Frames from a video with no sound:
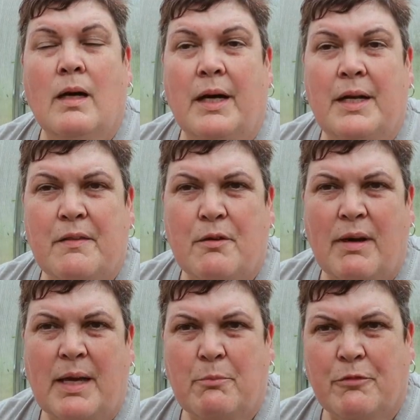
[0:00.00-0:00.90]
Another
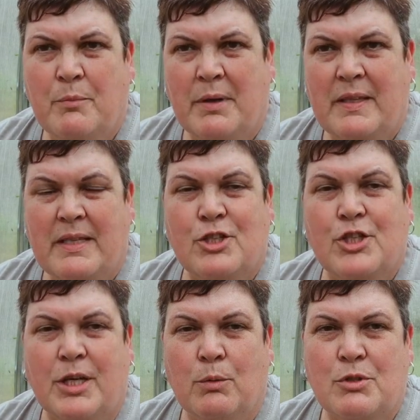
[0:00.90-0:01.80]
aim for me this
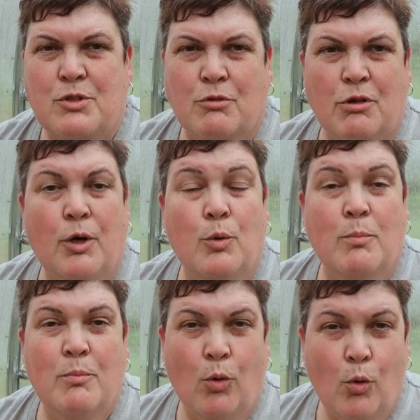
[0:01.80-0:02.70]
year was to grow
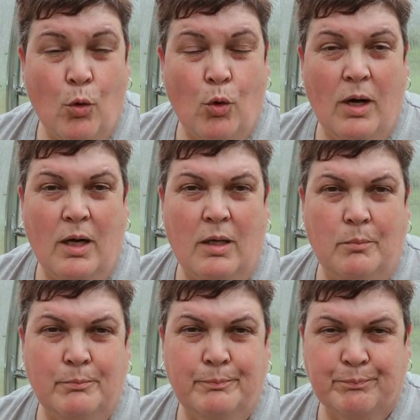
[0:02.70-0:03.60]
more
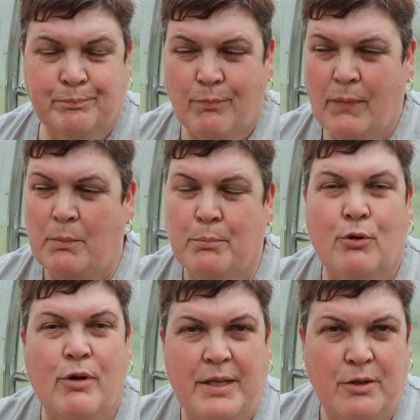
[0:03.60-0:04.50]

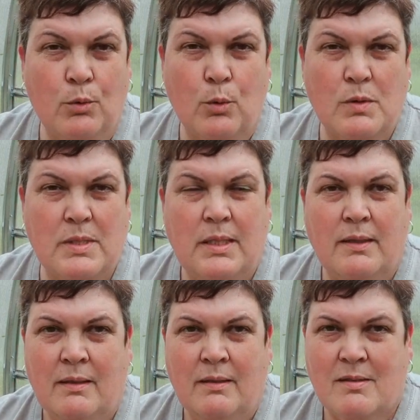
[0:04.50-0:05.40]
perennials,
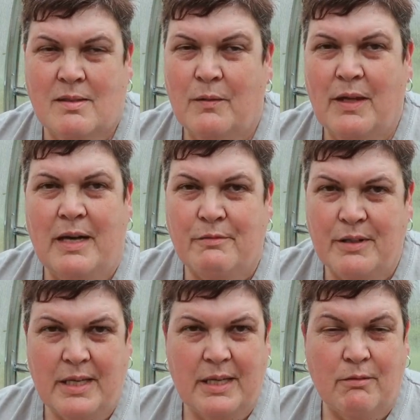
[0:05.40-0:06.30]
so that every
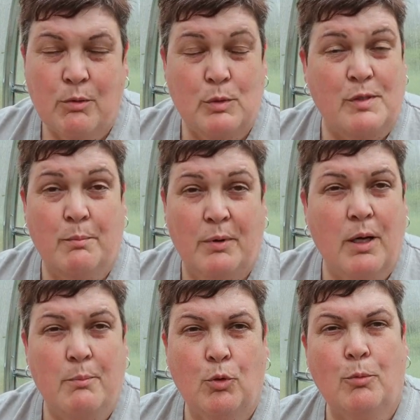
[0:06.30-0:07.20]
year I wasn't
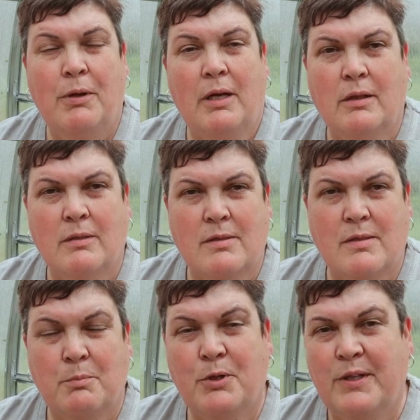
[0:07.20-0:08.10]
buying more plants
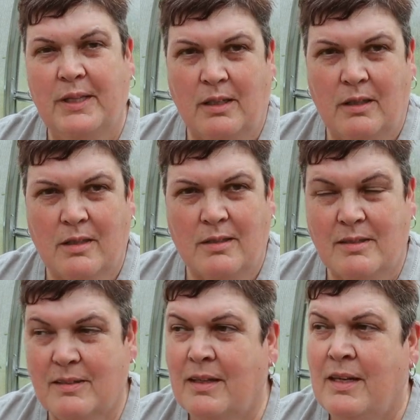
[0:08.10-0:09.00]
to put in the
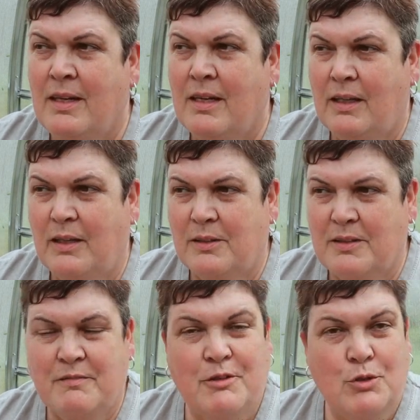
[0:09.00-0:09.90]
garden, and I'd
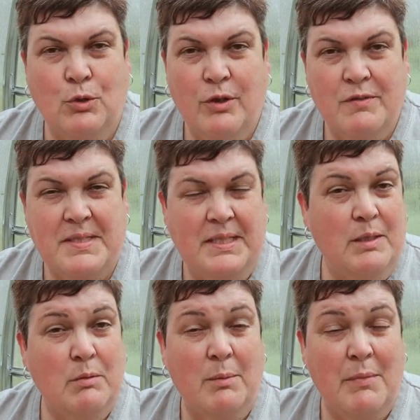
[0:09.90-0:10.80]
have the joy of seeing
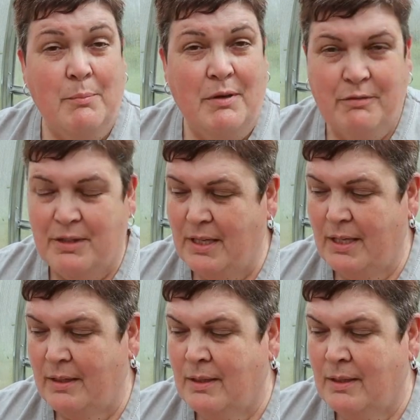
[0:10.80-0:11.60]
them come up every year.